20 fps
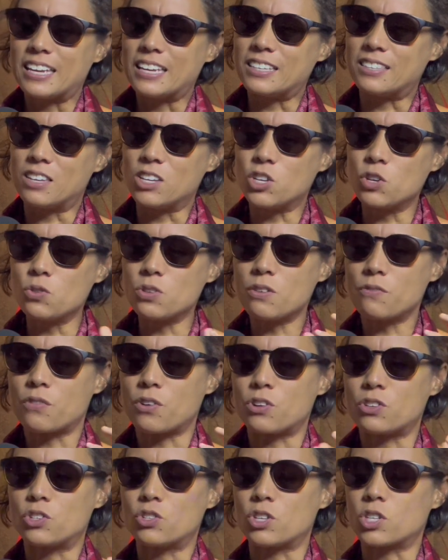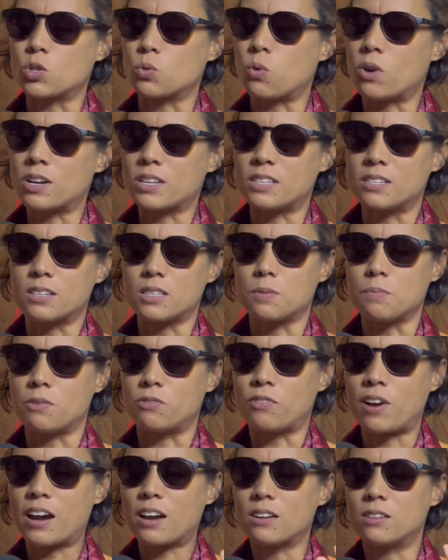the universe just works in this
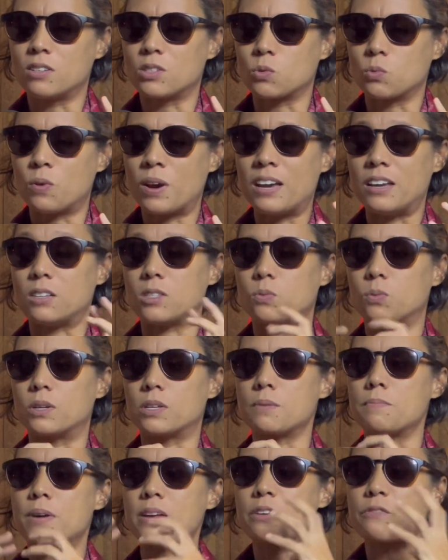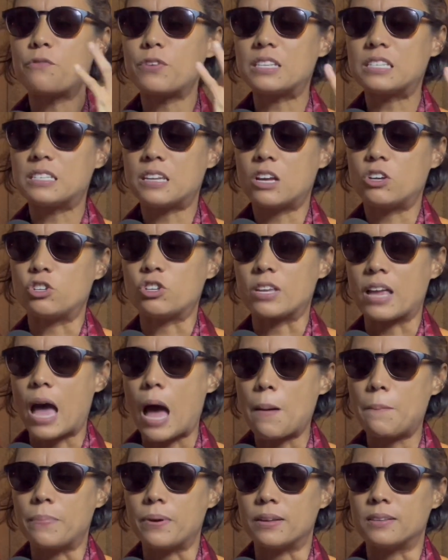miraculous ways where the manifestation
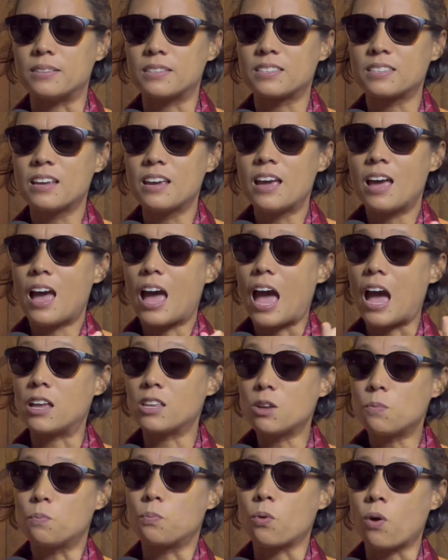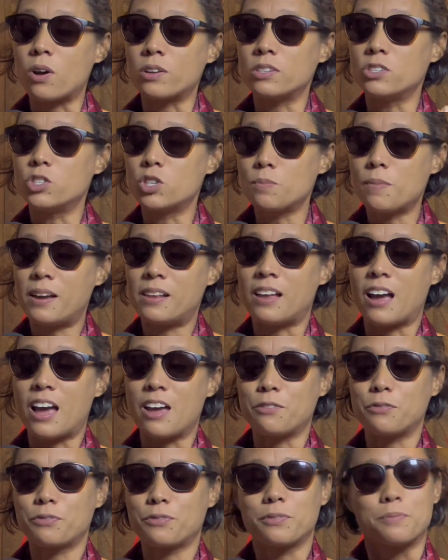happens. And it brought into my
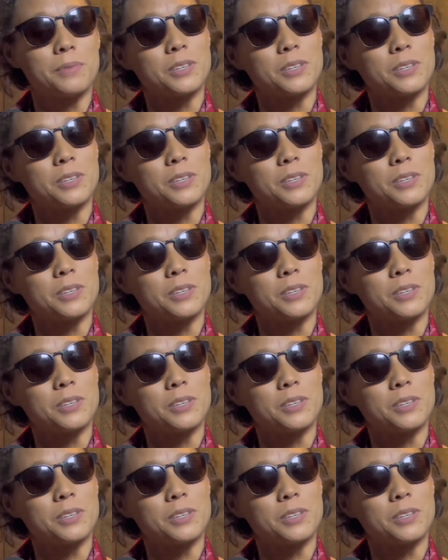life